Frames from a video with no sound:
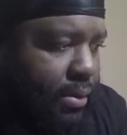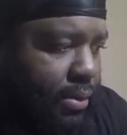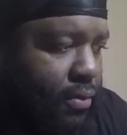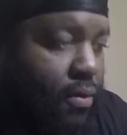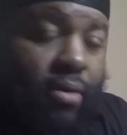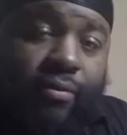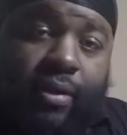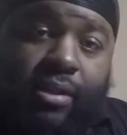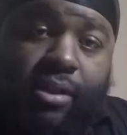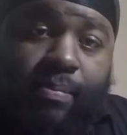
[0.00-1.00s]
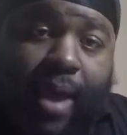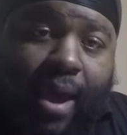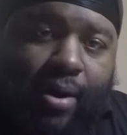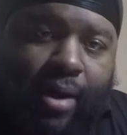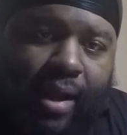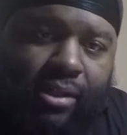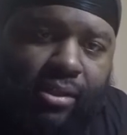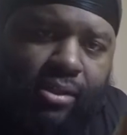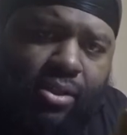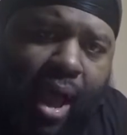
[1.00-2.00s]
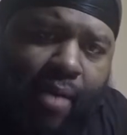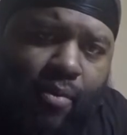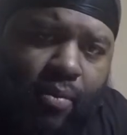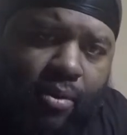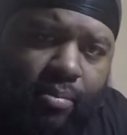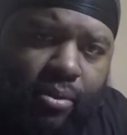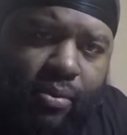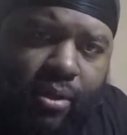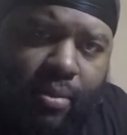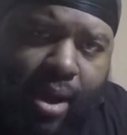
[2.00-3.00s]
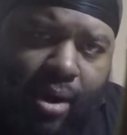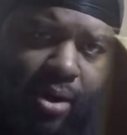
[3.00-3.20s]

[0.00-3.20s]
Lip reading: crawfish pattern actually. So I went with the bluegill pattern. I